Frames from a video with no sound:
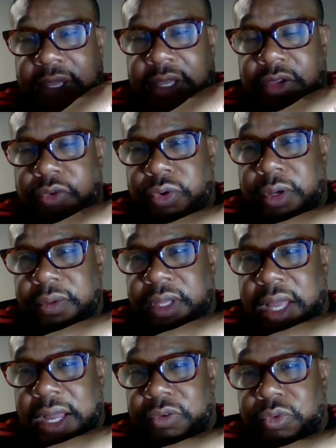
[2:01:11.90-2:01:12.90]
I
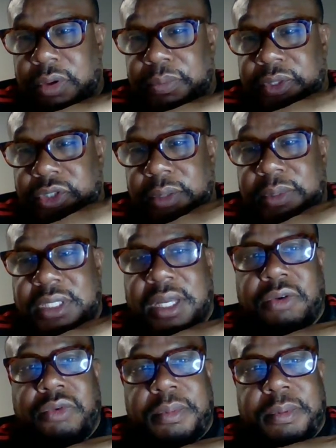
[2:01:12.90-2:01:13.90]
grew up in Germantown.
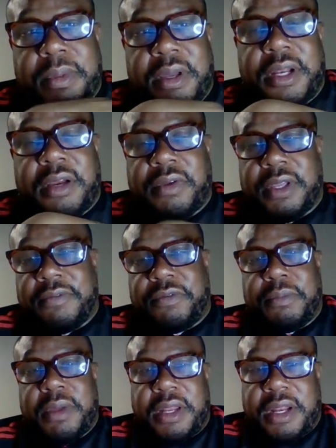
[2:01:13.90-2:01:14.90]
I grew up in Mount Airy. I'm
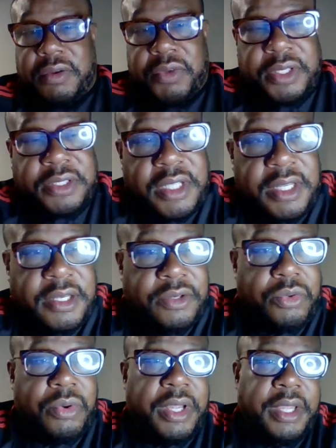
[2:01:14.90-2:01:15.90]
from Mount Airy, Stinton and
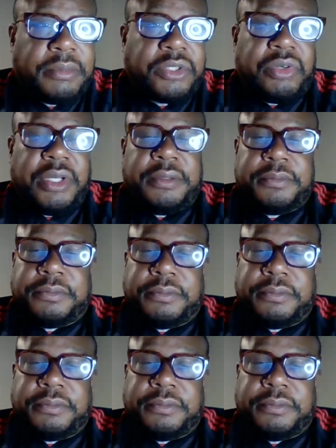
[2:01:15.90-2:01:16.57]
Dorham Street.